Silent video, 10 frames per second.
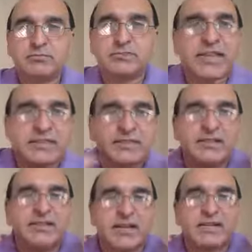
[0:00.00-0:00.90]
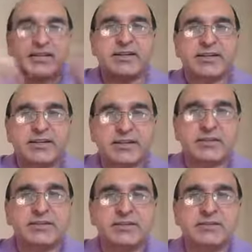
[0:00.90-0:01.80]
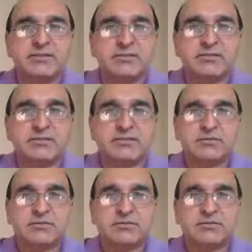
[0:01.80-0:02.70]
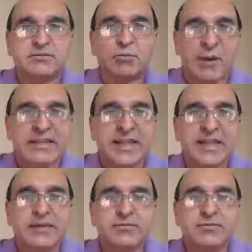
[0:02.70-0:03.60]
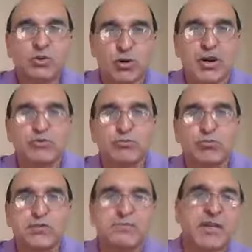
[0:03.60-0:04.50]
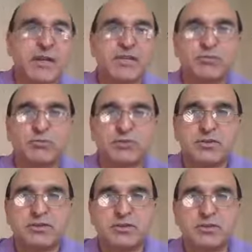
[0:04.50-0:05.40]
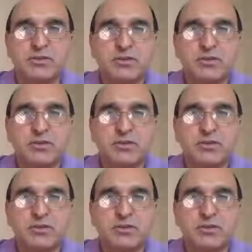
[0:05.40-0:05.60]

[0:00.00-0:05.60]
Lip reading: Just this is called critical thinking. Will they? You are also Muslim, they are also Muslims.